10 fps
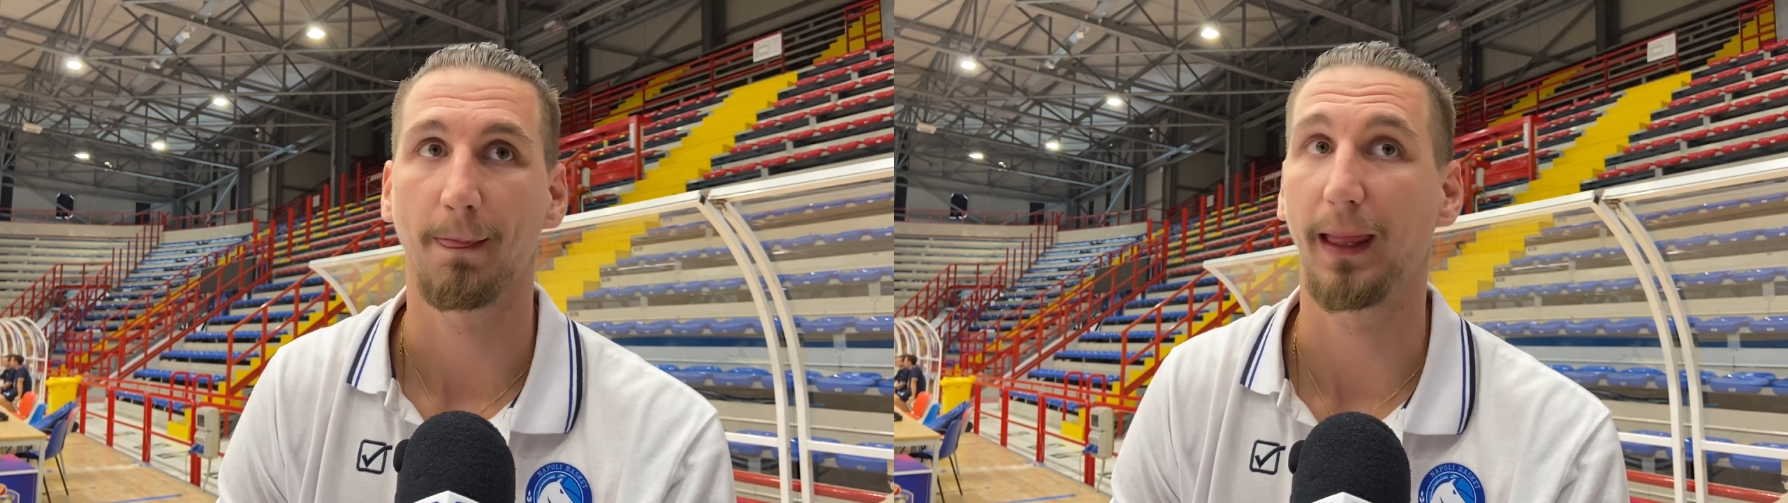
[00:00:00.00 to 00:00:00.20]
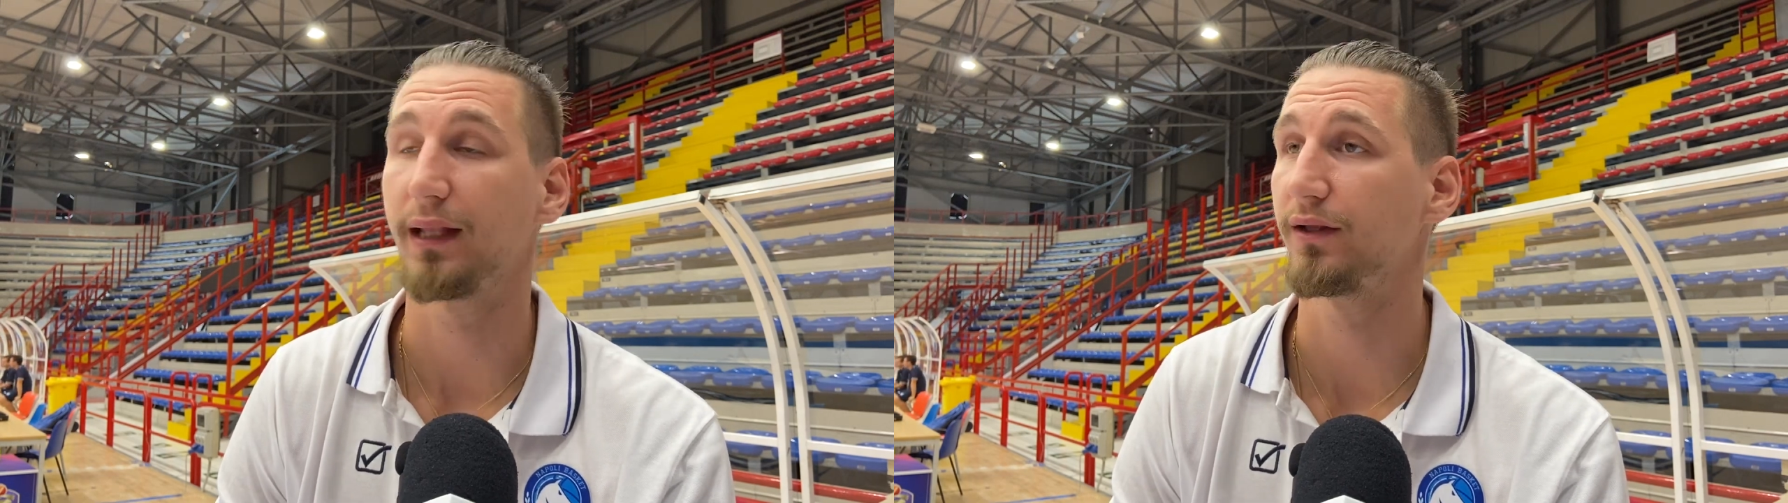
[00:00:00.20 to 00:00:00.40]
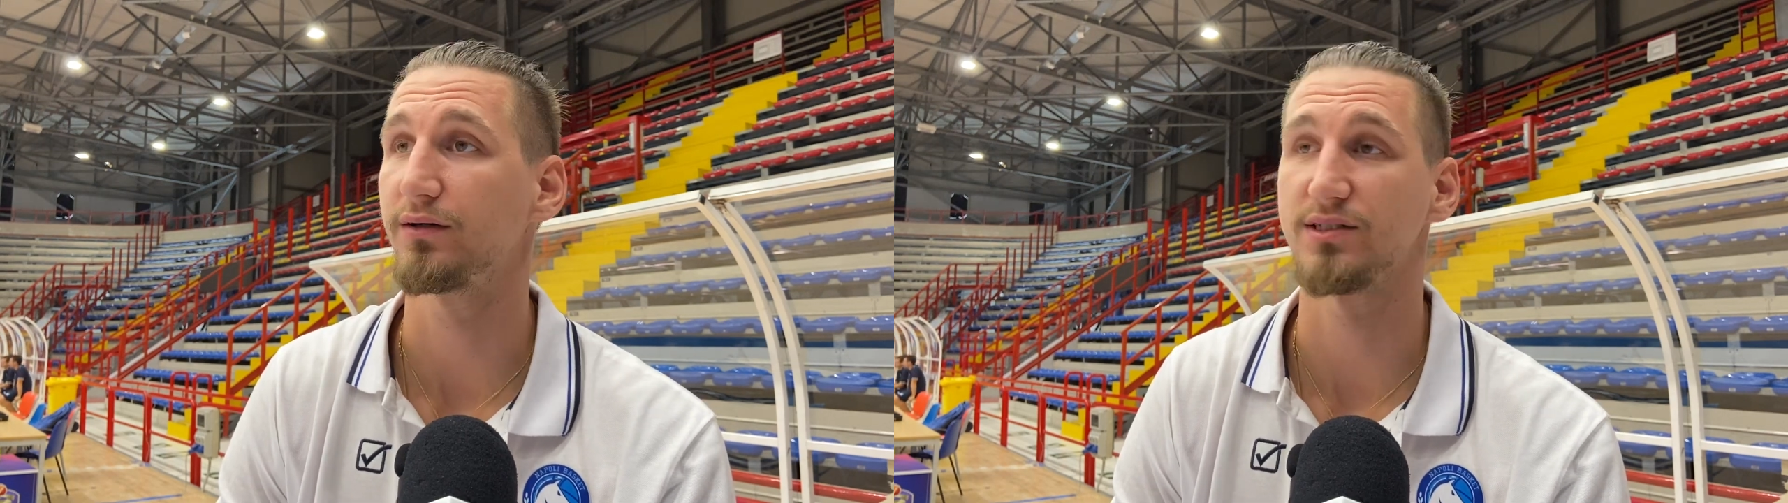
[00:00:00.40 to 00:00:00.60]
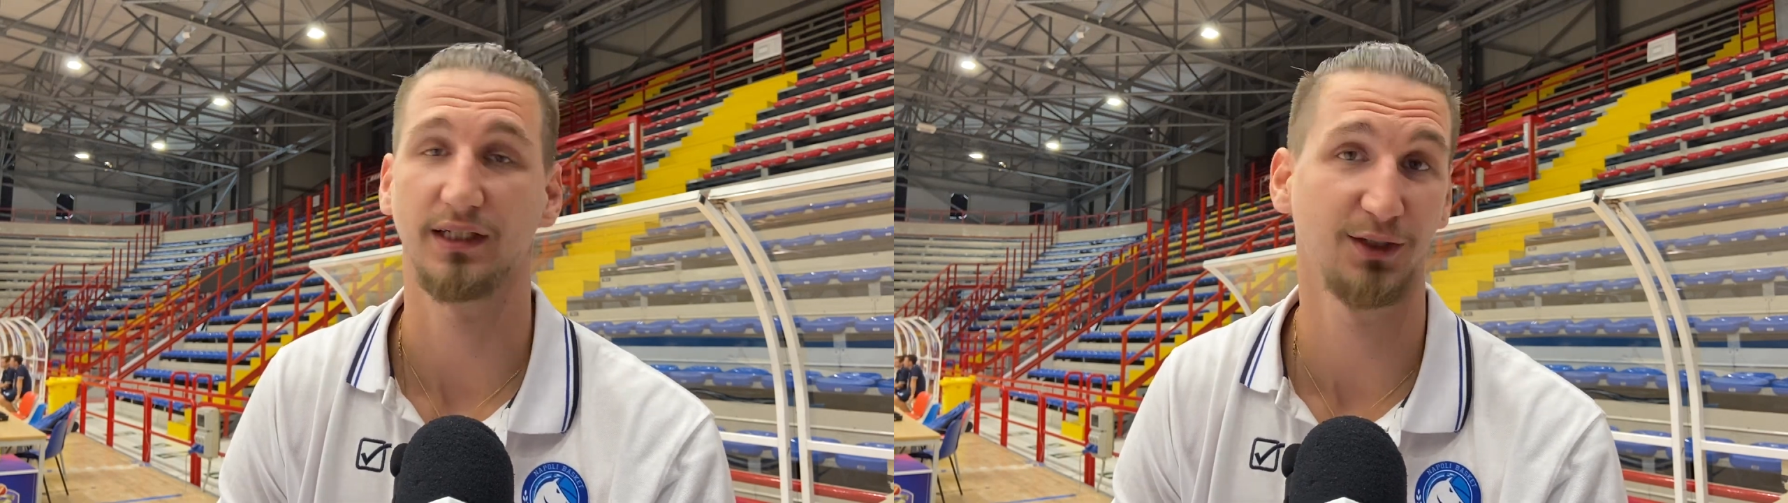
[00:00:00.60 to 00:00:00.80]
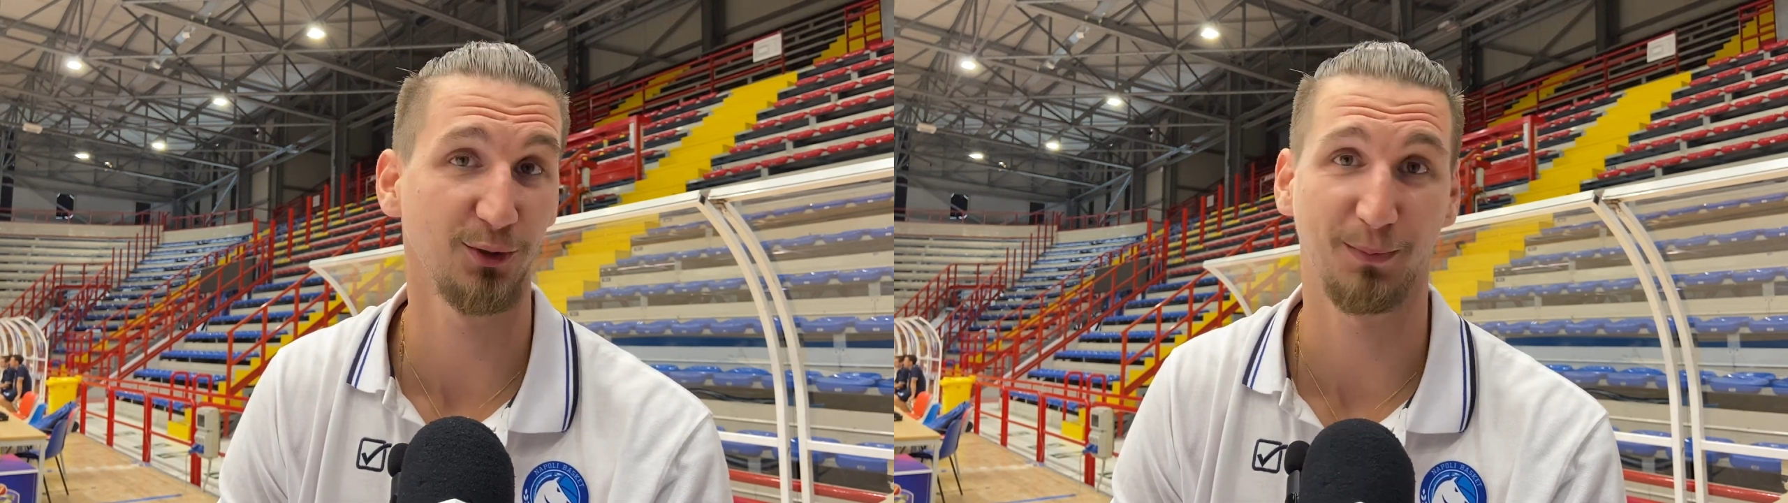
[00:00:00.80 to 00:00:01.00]
and there is a
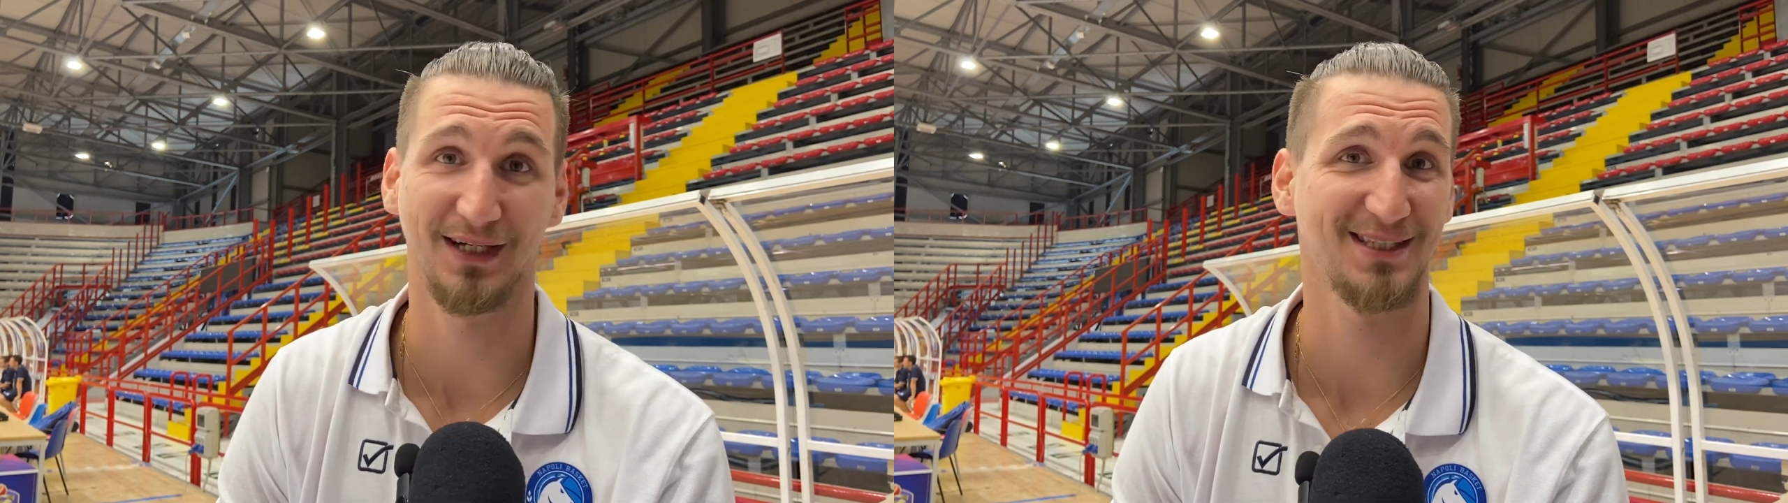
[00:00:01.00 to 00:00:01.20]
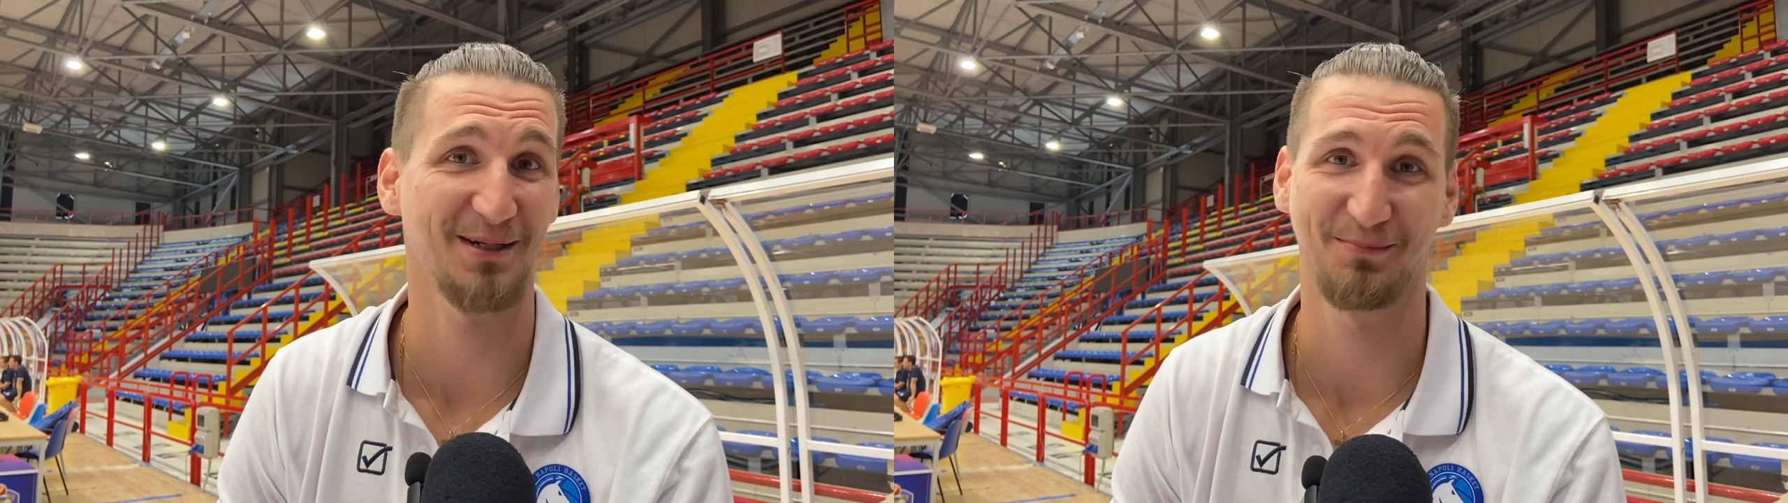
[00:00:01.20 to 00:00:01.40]
good pasta,